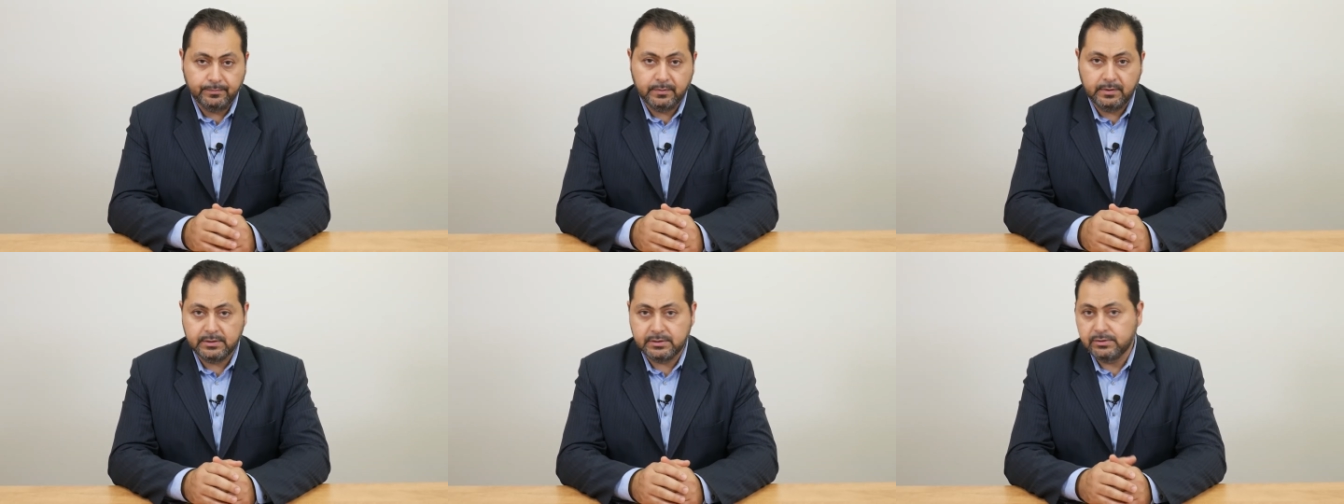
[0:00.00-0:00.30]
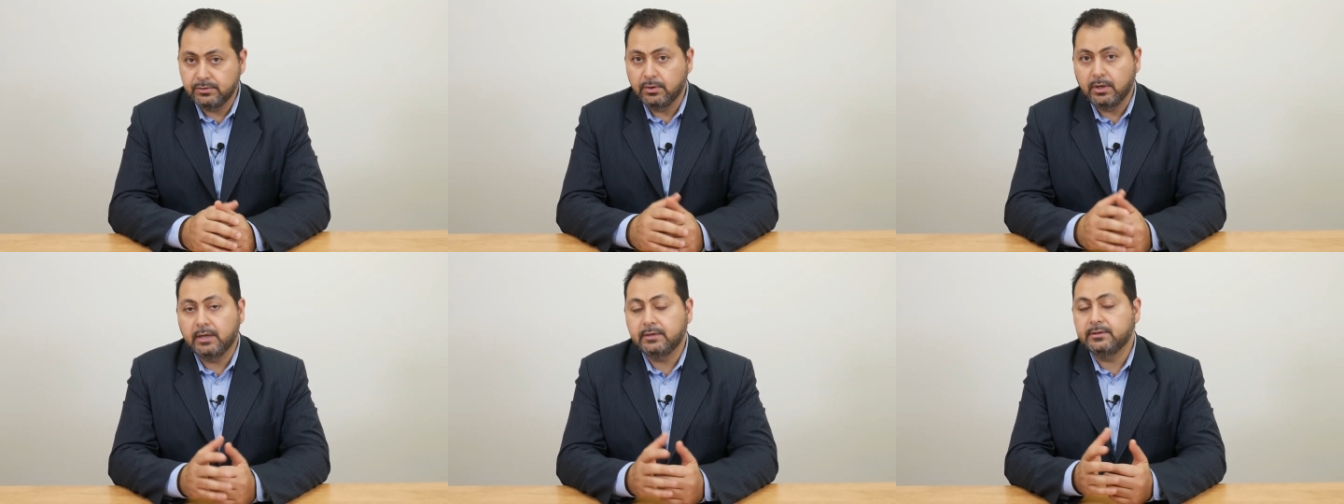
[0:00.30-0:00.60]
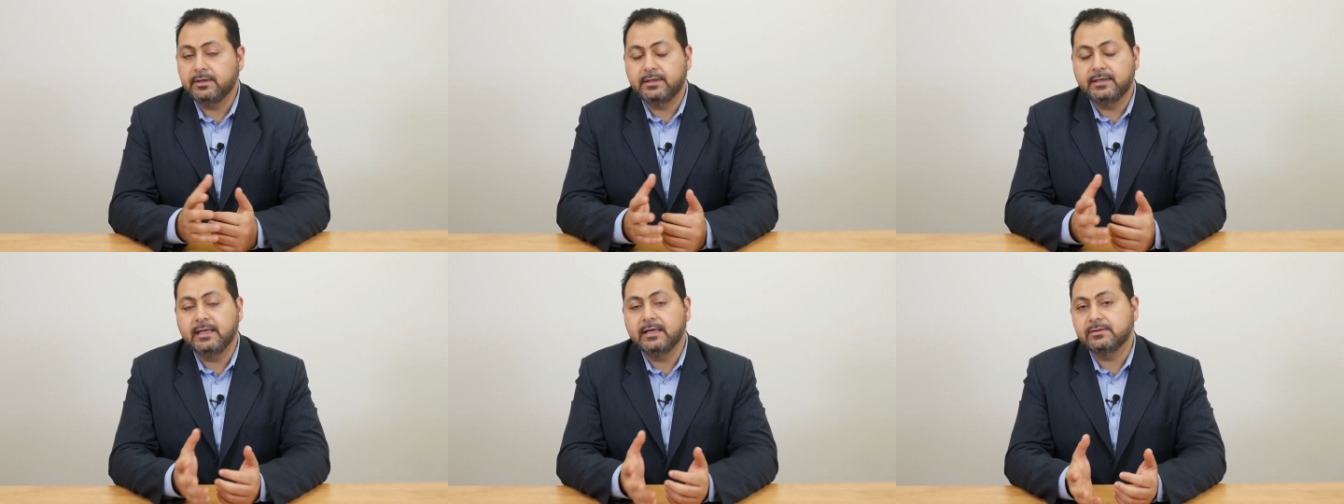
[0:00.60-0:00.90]
There's no
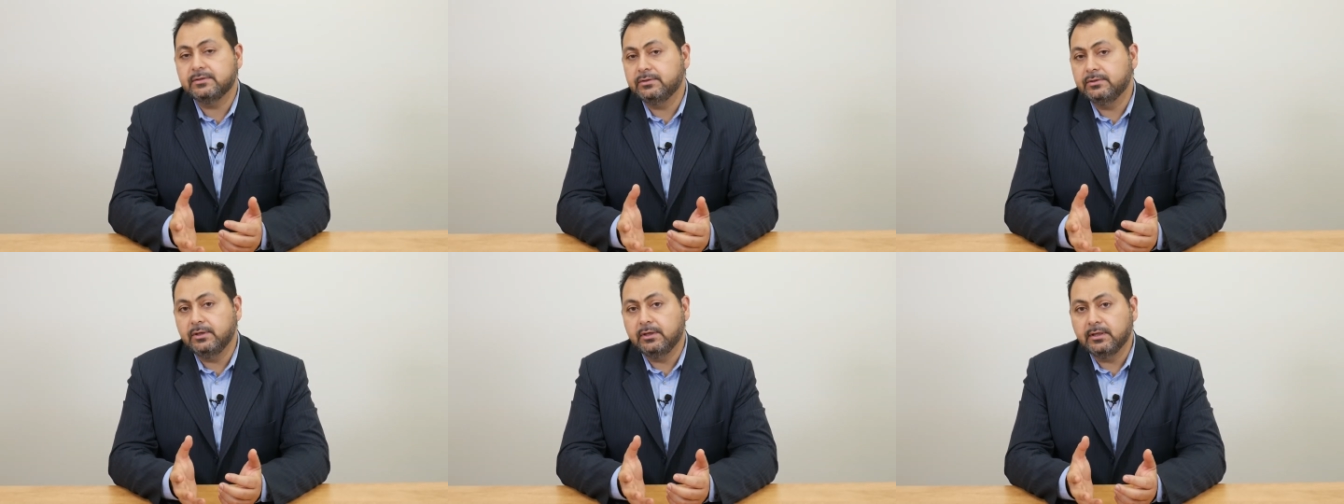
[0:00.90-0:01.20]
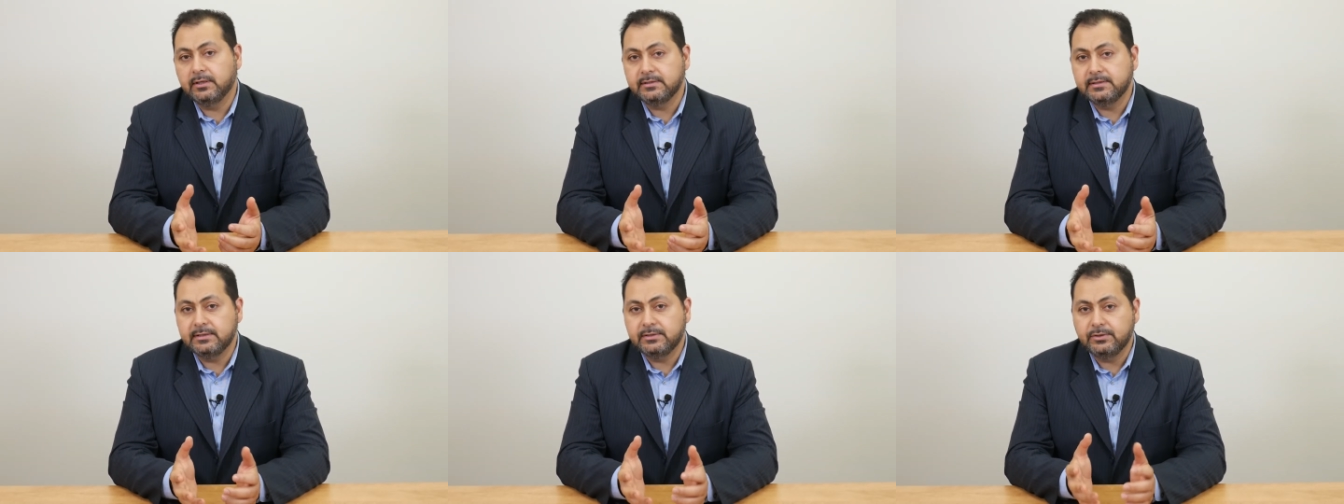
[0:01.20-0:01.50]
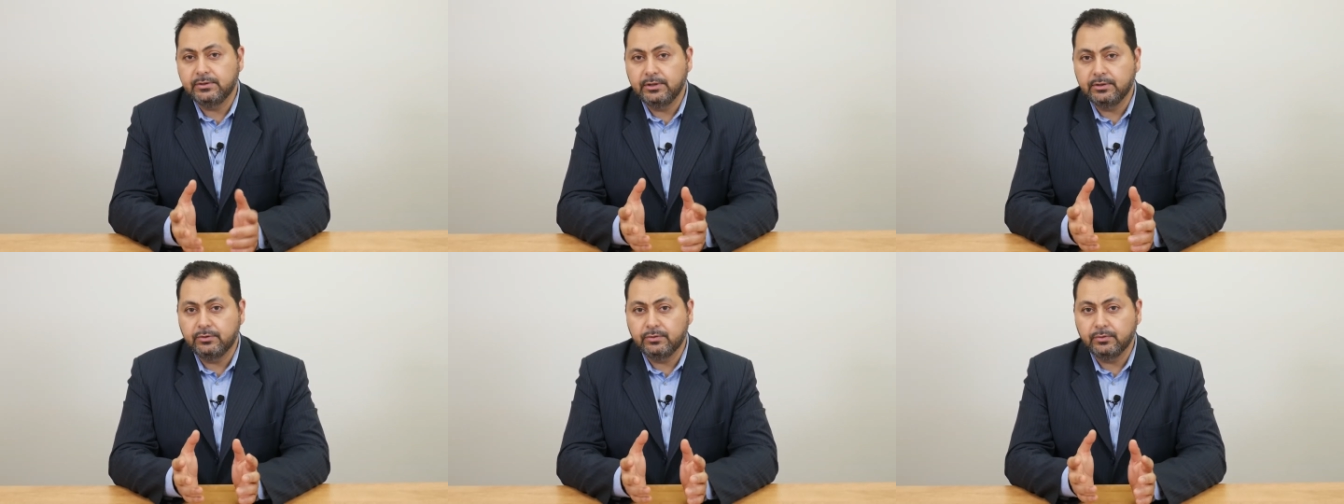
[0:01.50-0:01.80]
$100,000 that
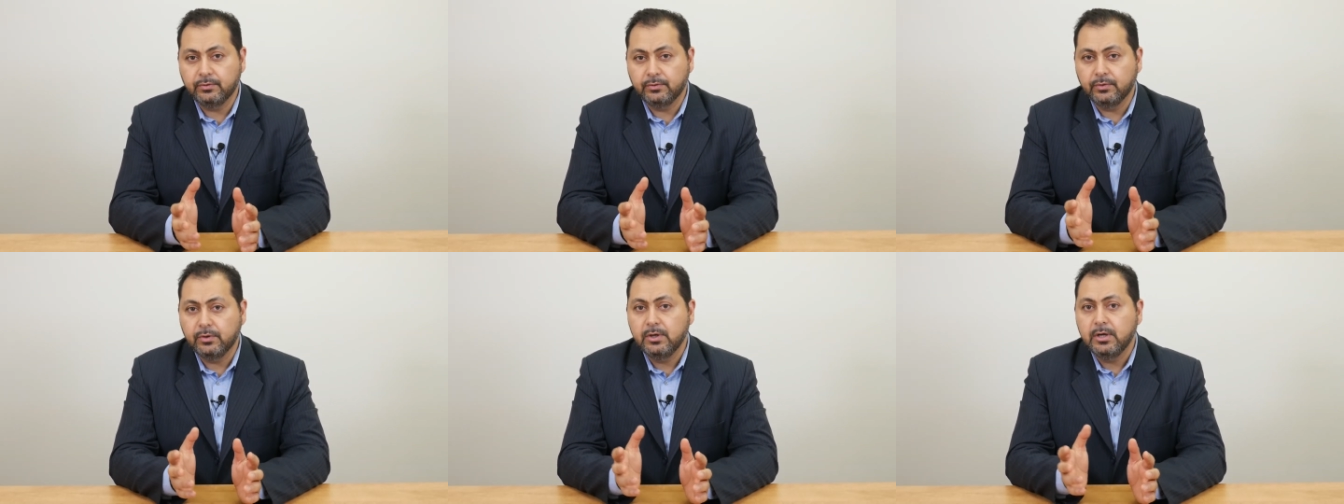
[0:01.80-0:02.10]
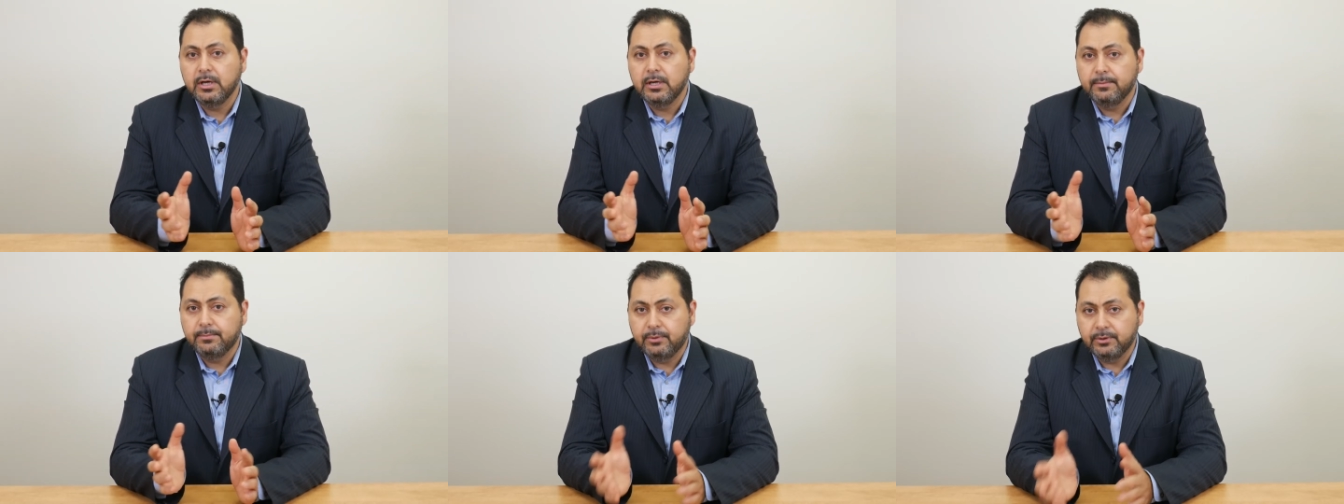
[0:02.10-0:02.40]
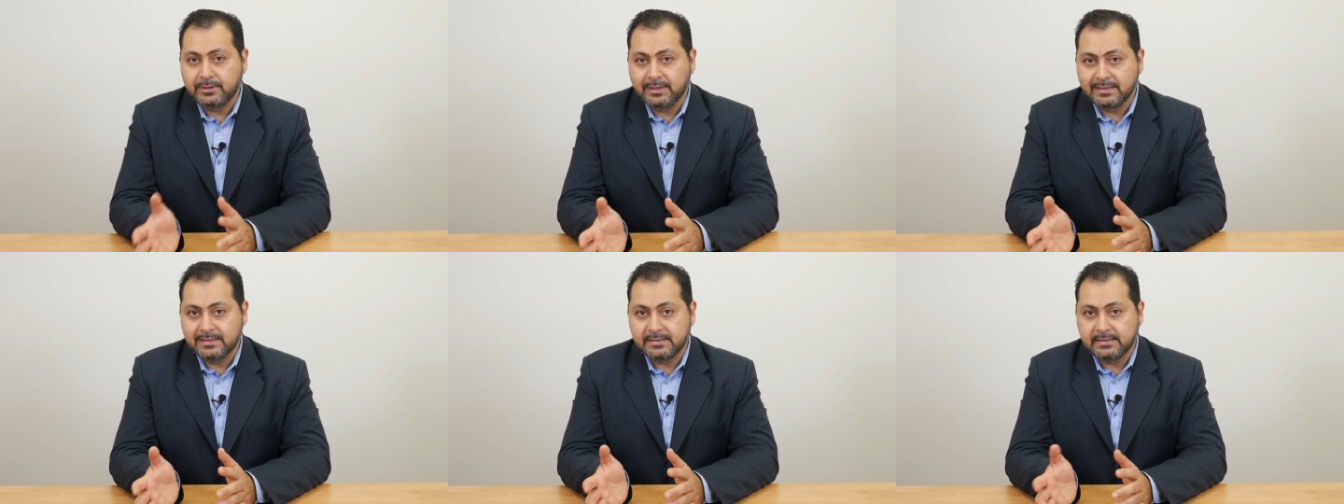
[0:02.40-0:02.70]
you need to
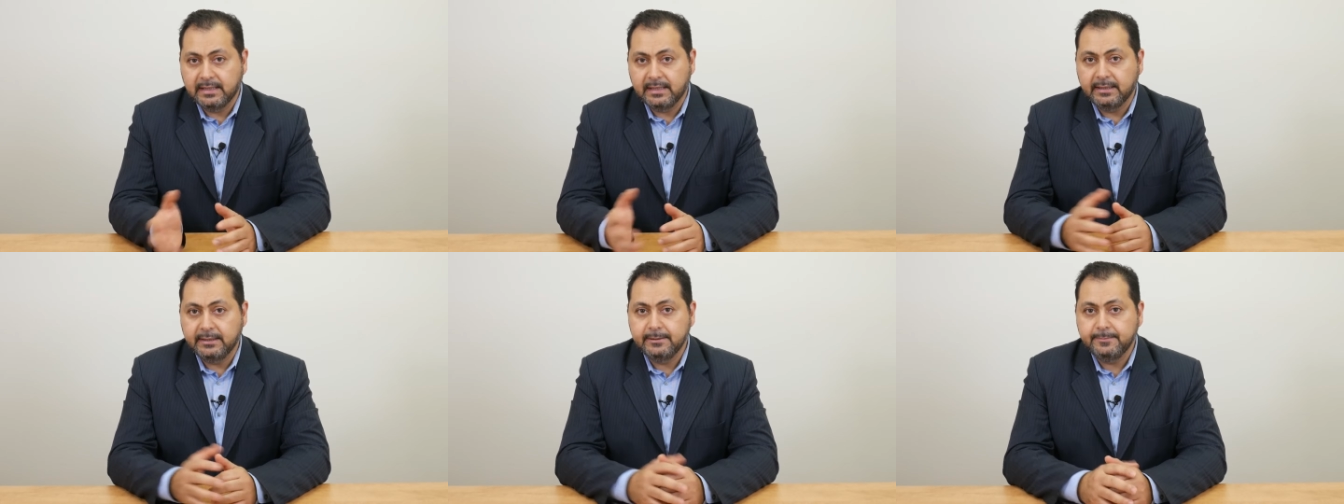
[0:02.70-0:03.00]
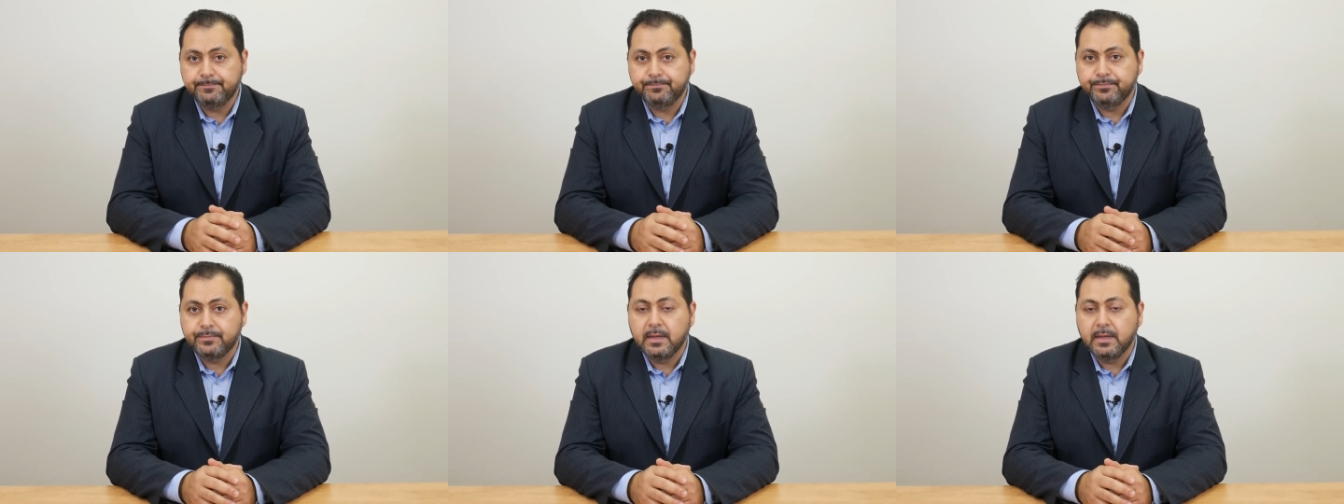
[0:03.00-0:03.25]
put aside,